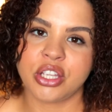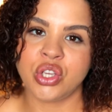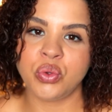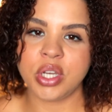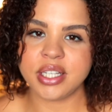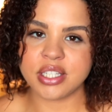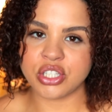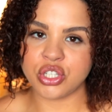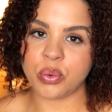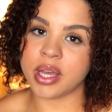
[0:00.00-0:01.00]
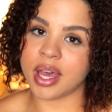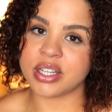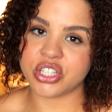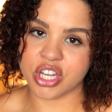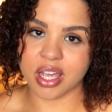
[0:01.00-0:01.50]
you need to do a
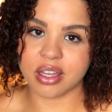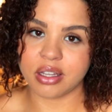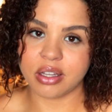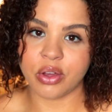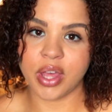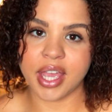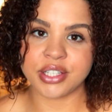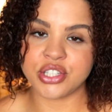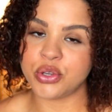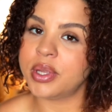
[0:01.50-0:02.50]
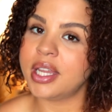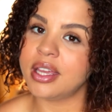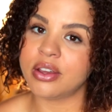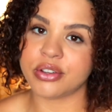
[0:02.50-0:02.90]
gut check, okay? Do an ego